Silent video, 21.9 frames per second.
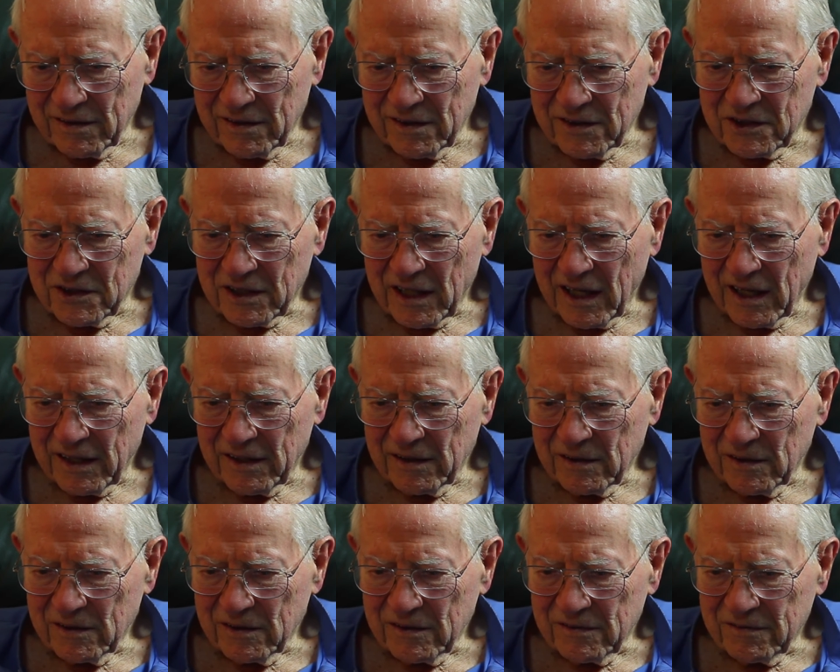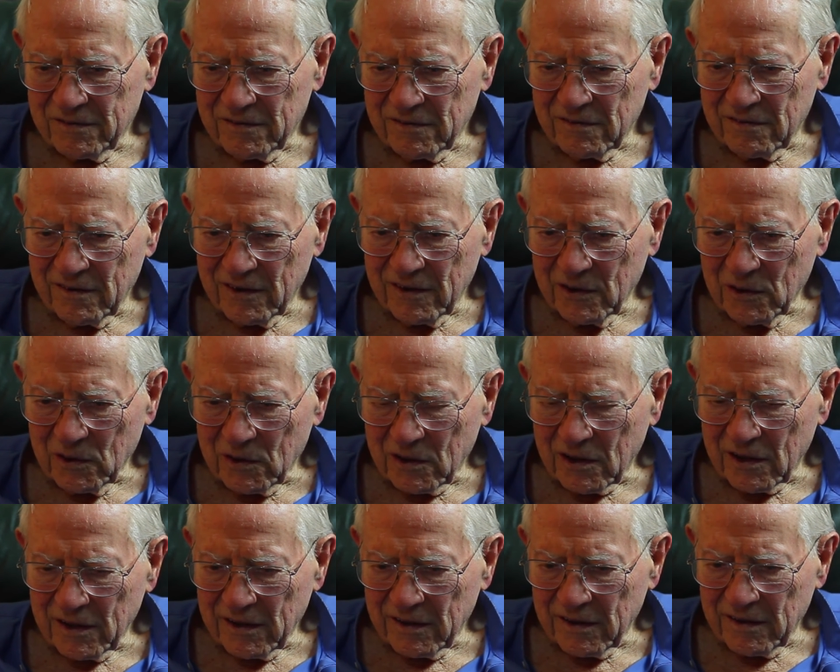the shadow of
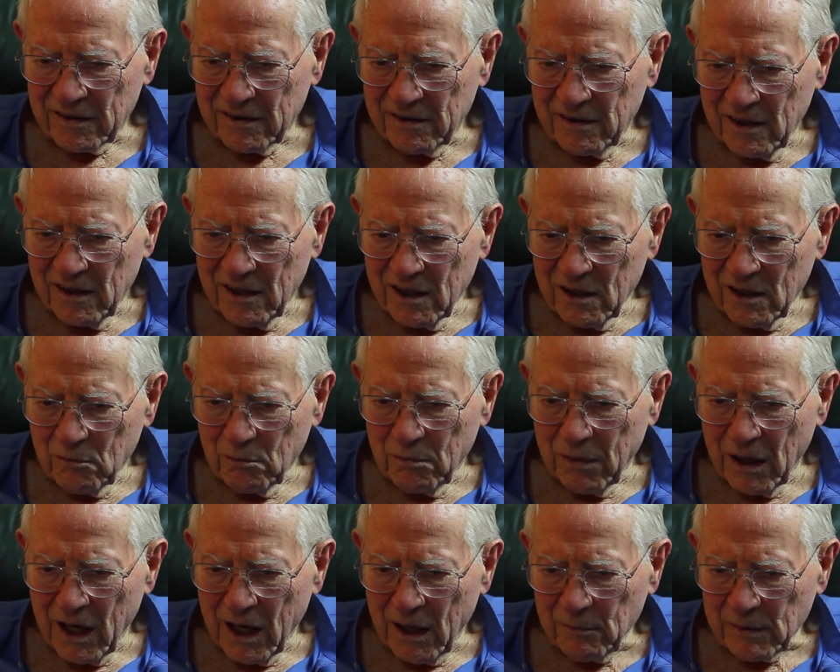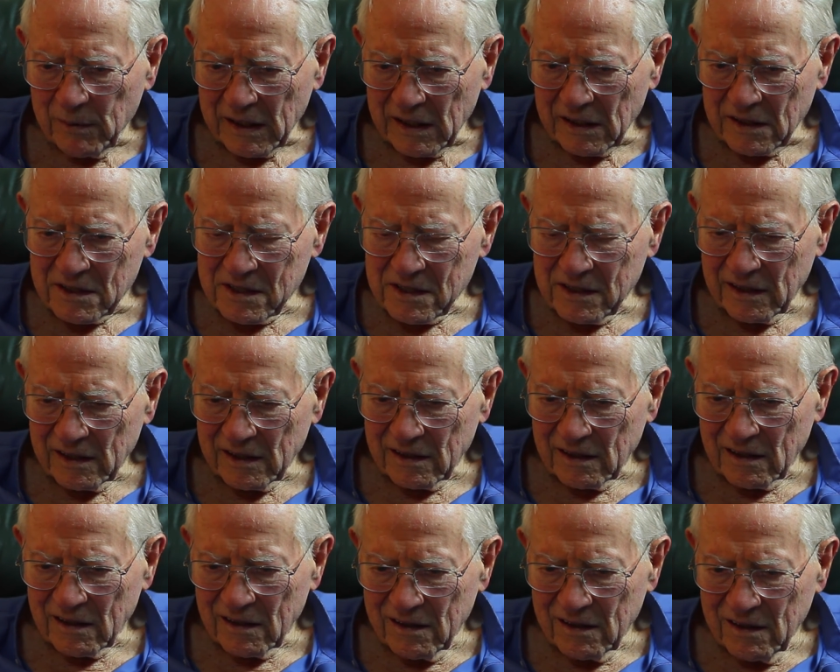nuclear bombing
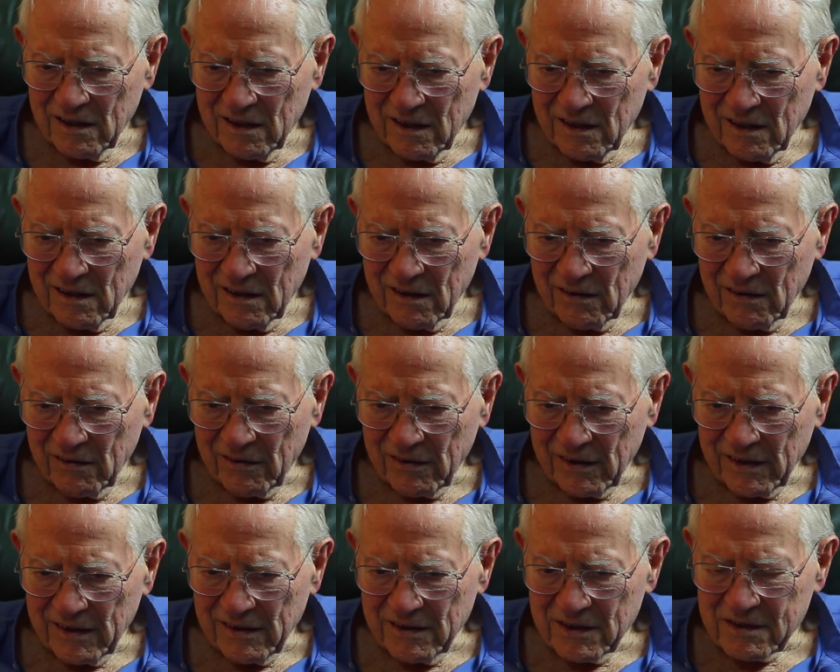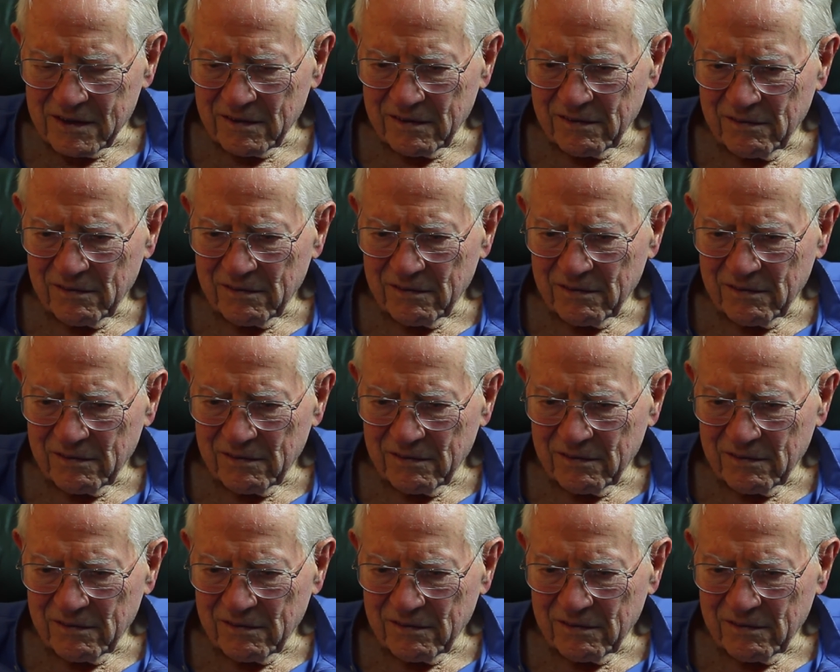still. There's